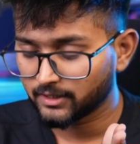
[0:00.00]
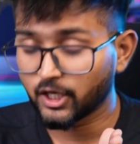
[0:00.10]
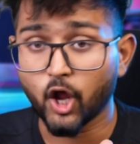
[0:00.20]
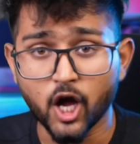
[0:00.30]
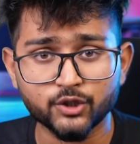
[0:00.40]
The
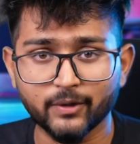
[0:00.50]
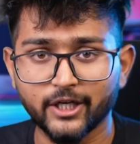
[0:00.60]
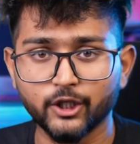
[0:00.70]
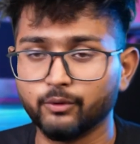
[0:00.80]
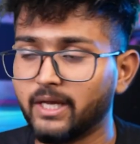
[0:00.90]
launch
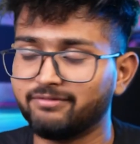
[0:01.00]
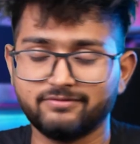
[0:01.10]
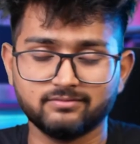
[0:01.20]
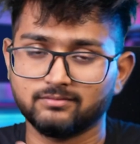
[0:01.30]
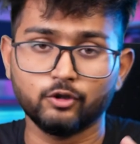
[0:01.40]
video, you would have
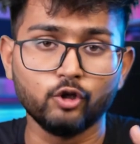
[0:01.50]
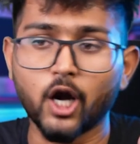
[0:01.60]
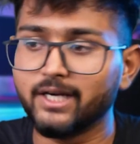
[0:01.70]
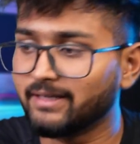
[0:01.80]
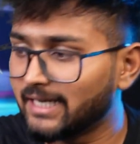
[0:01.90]

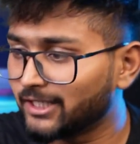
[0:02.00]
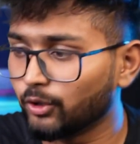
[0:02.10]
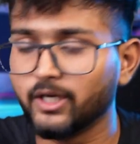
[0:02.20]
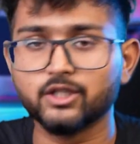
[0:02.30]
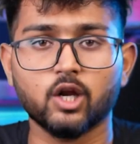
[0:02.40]
not even like
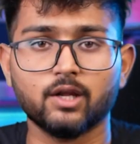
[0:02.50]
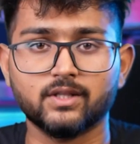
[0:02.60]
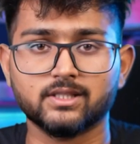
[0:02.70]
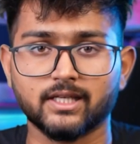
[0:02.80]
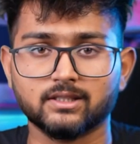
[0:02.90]
noticed all of
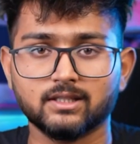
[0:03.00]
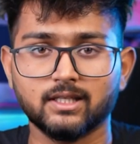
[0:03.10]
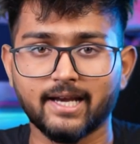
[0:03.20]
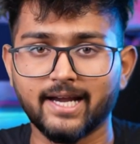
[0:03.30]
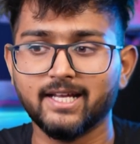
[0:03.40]
these things,
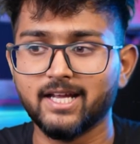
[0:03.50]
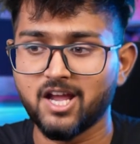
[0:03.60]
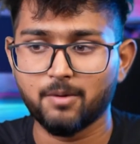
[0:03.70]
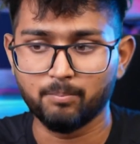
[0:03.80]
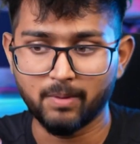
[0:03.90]
right?
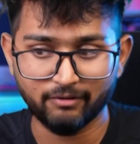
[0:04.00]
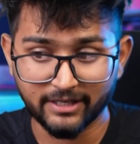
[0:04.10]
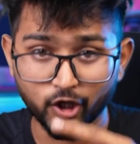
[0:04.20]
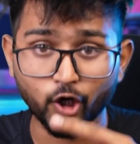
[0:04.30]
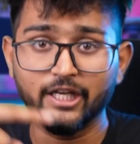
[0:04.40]
But when
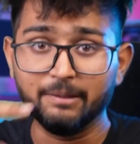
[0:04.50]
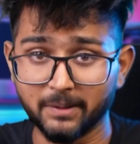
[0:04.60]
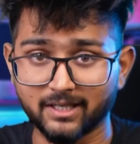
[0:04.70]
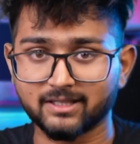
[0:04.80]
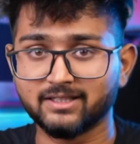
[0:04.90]
you go
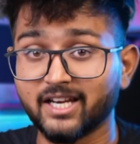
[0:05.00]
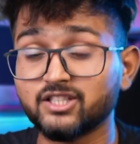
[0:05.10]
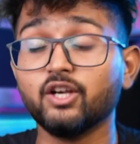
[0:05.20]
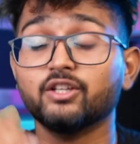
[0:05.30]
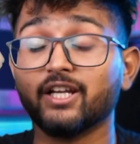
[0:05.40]
deeper, there
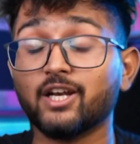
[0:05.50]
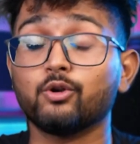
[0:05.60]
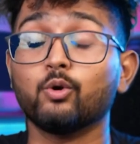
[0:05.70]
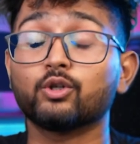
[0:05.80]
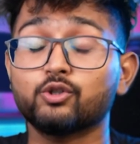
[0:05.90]

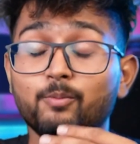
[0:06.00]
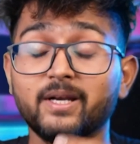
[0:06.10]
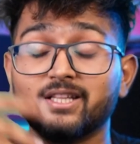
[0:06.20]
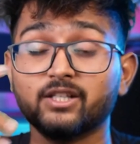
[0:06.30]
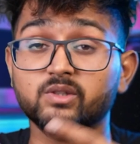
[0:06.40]
are so
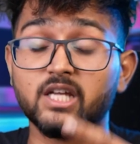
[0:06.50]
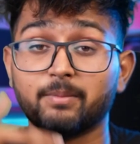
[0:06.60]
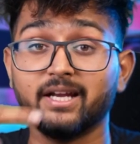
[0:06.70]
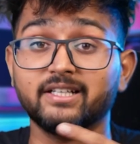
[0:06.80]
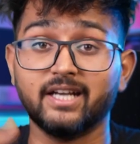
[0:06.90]
many things which are
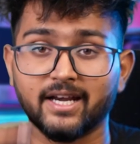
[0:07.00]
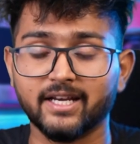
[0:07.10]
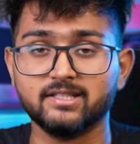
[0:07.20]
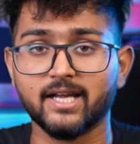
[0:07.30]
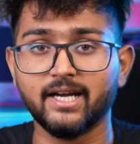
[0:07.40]
being done
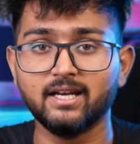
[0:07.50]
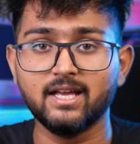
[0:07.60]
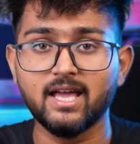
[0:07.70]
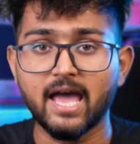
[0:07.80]
inside.